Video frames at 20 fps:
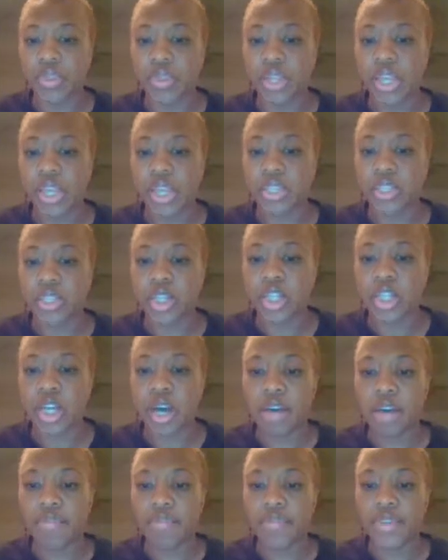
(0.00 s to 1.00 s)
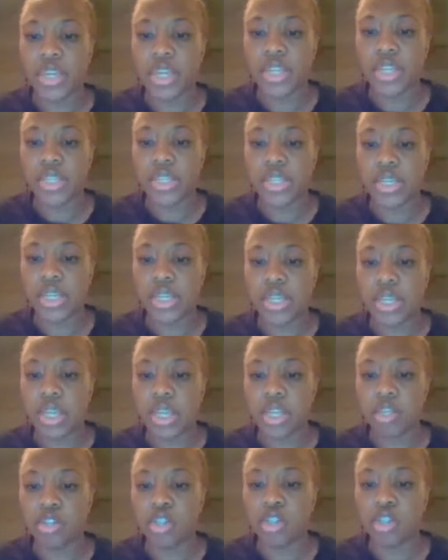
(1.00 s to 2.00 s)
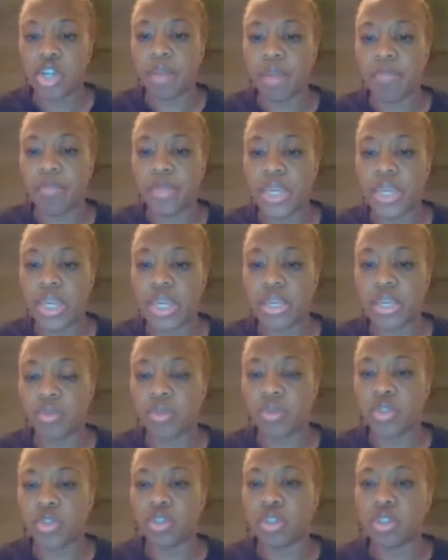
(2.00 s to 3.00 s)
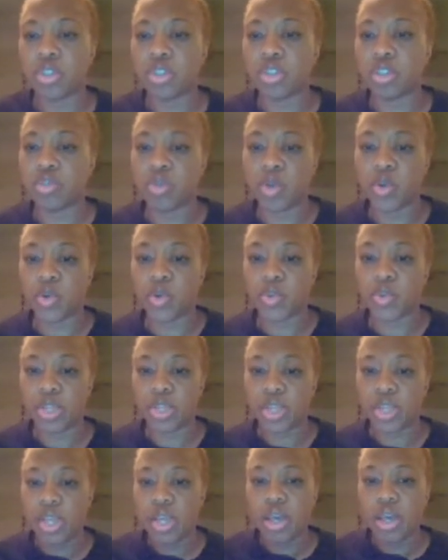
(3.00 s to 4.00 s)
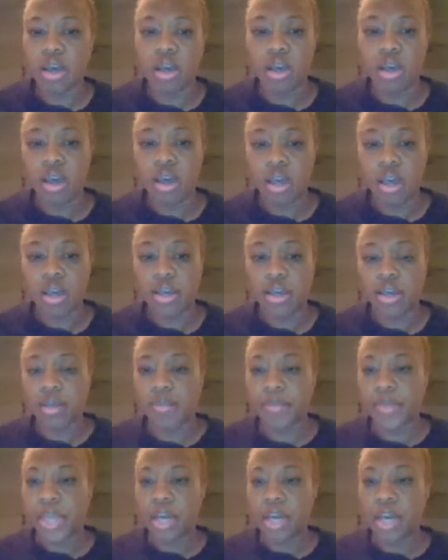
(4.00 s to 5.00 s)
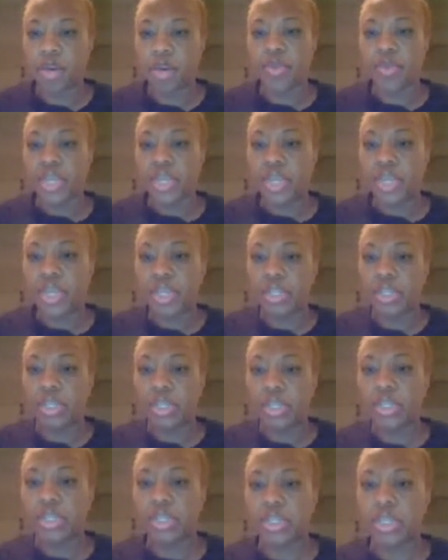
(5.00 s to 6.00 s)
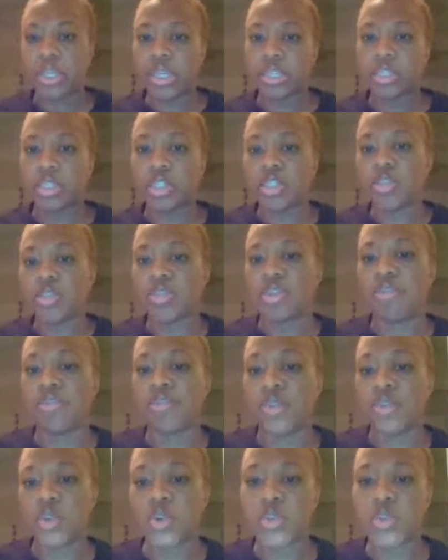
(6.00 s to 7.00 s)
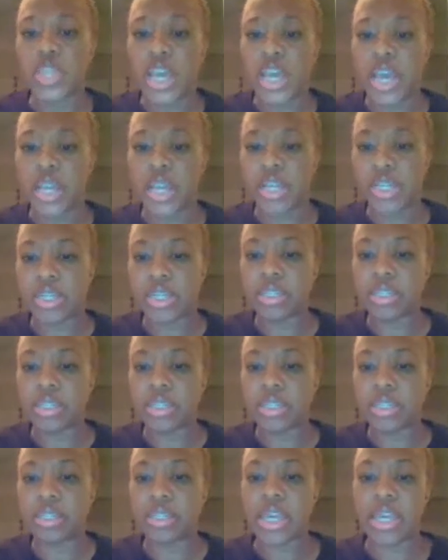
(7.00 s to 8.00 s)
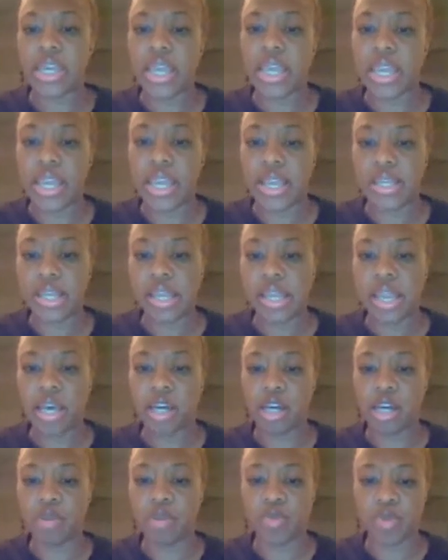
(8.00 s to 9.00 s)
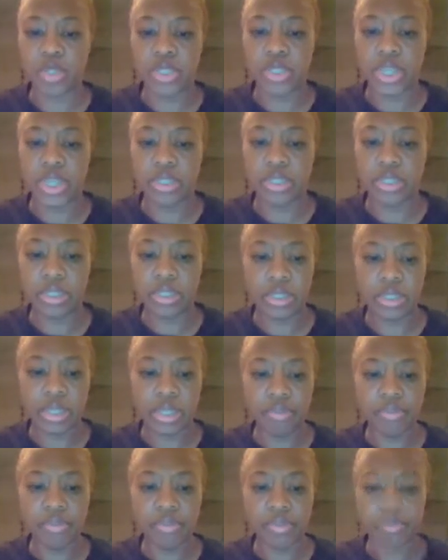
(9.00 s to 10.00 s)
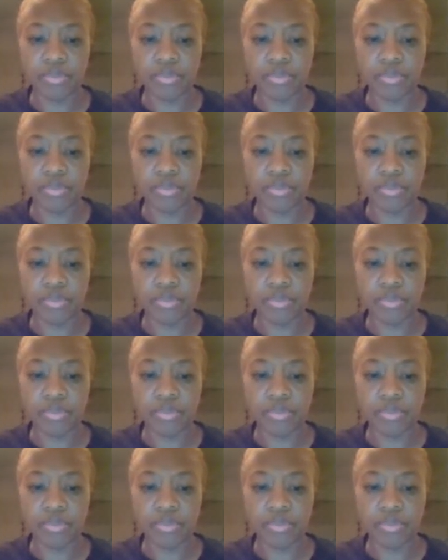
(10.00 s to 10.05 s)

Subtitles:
It has claw feet and a sharp beak, which those both help it get to the food that it needs to eat and help protect itself.